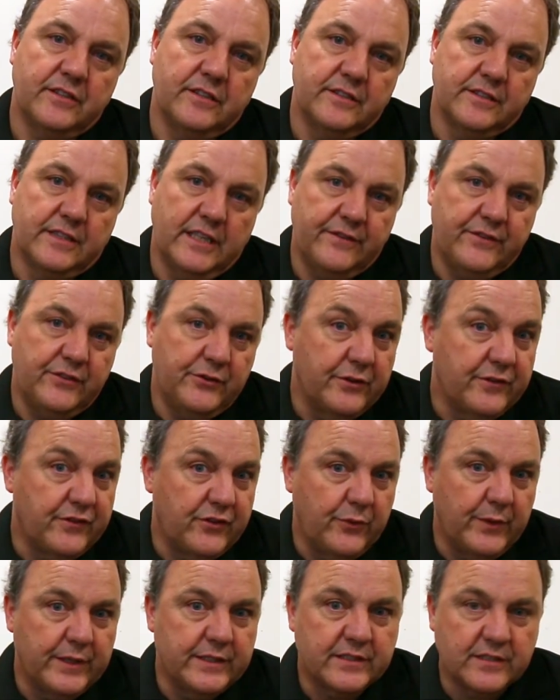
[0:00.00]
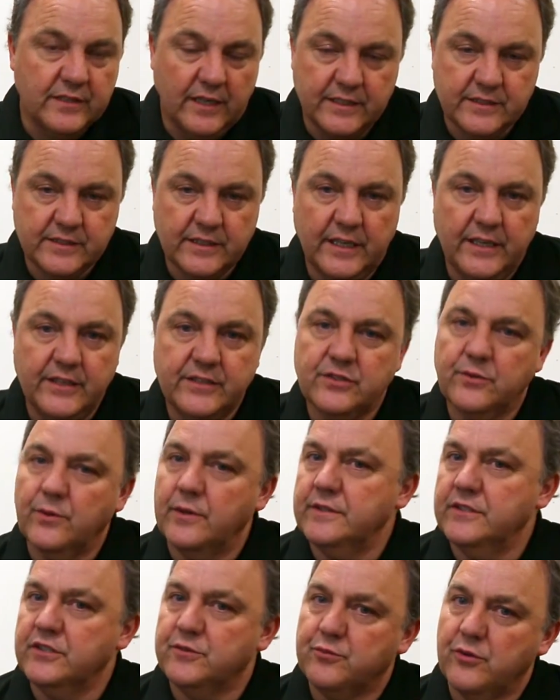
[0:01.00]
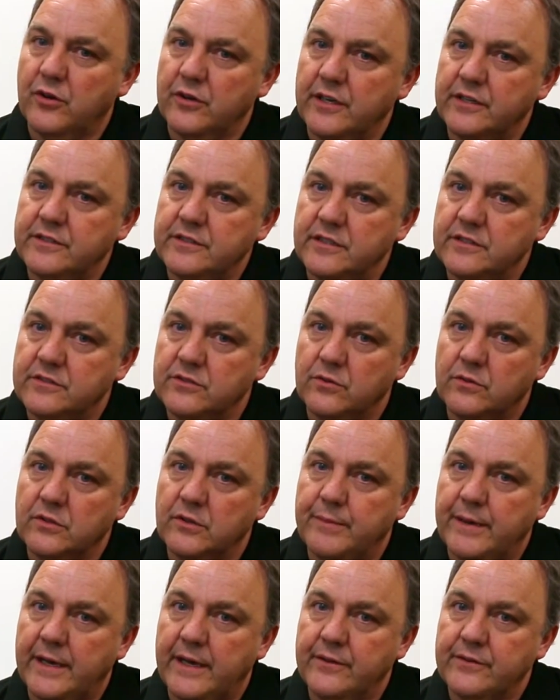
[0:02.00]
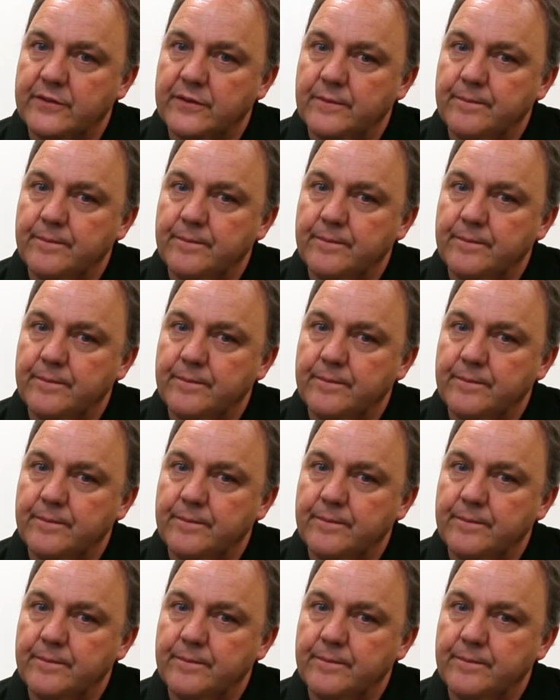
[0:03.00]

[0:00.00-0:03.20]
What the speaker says: has given you a few insights into what this product is all about.